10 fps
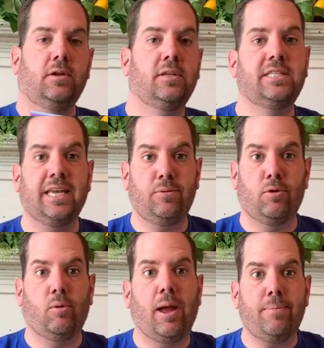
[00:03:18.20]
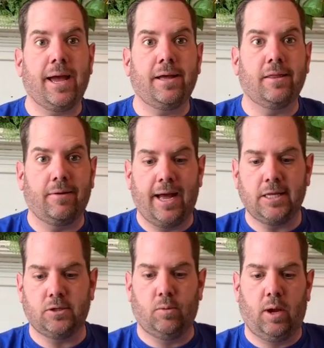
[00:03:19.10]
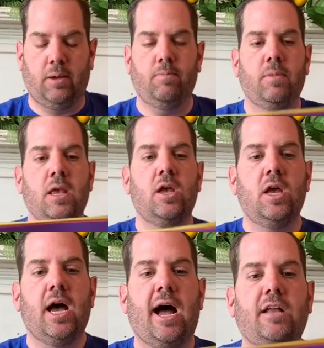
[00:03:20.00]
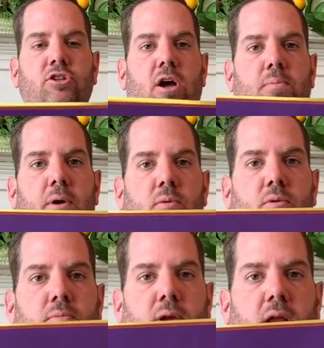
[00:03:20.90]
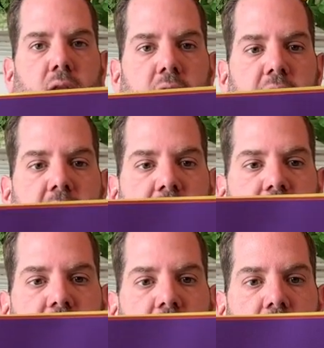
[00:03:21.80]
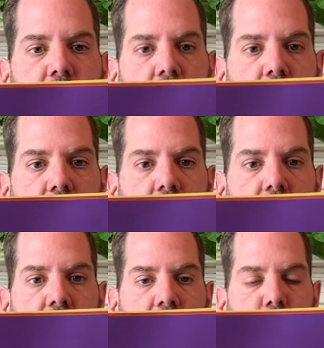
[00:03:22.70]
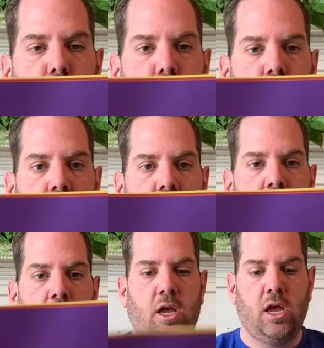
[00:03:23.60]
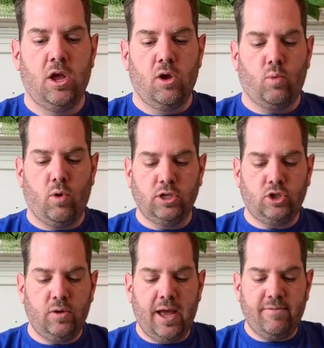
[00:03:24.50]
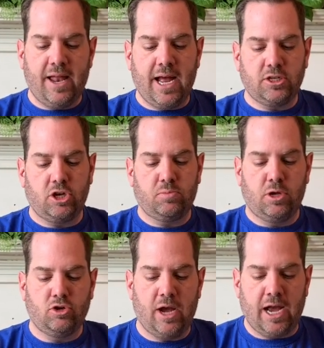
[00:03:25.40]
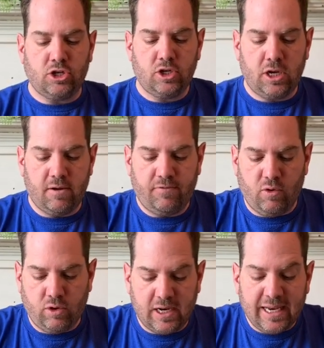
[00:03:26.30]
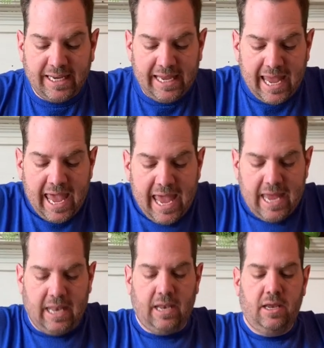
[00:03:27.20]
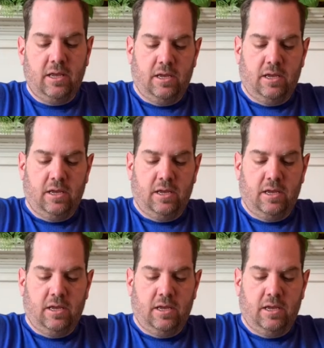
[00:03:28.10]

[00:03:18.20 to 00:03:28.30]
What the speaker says: It's like we're right back in the classroom, right? Hot dog bun would be nice and long and short. Once you have that hot dog bun, you're actually going to fold it again